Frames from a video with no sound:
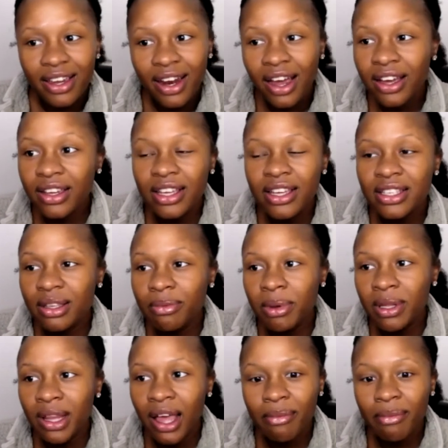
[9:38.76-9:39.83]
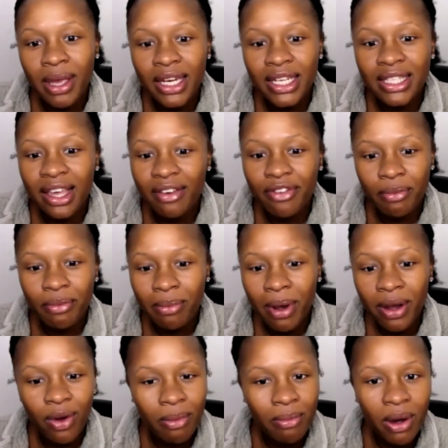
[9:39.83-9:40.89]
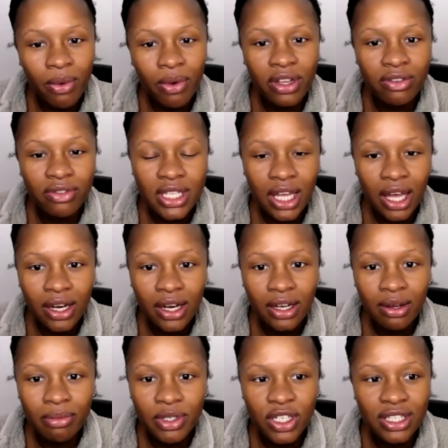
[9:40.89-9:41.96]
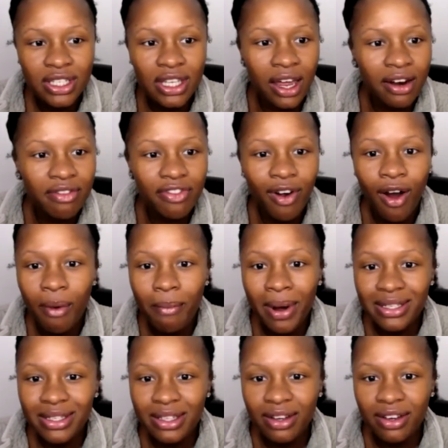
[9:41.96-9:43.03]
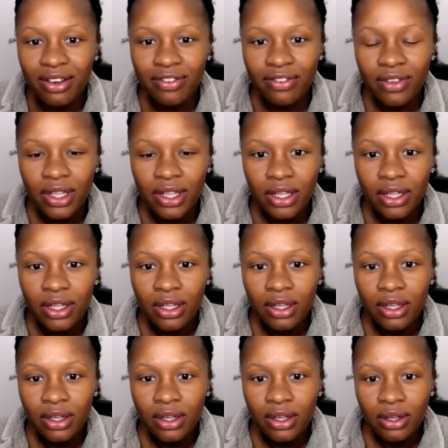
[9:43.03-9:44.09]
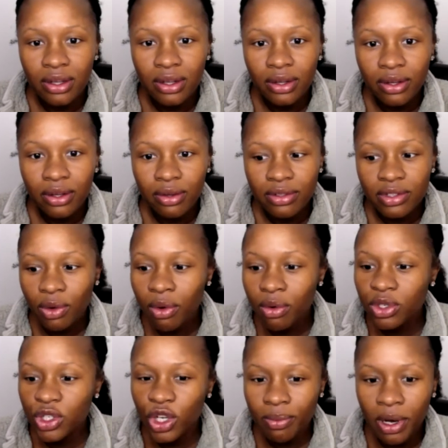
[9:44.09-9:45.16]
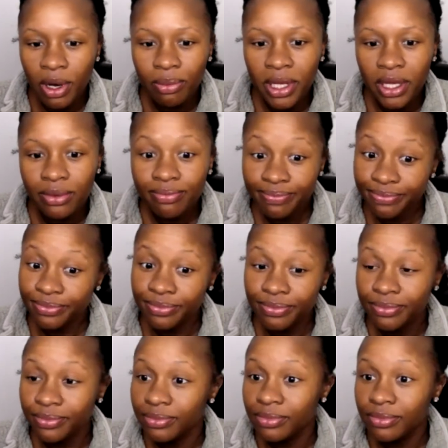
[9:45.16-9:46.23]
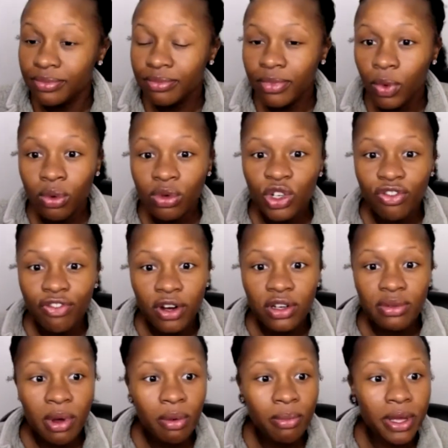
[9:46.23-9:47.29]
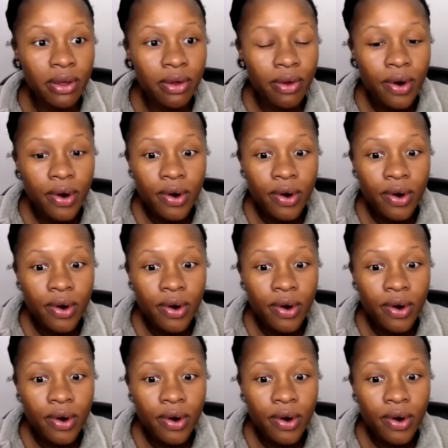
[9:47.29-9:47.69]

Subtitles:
I could have easily been like, man, this ain't for me. My grandma won't even sign up. She signed up for all my stuff. So what was your moment? What was your first moment?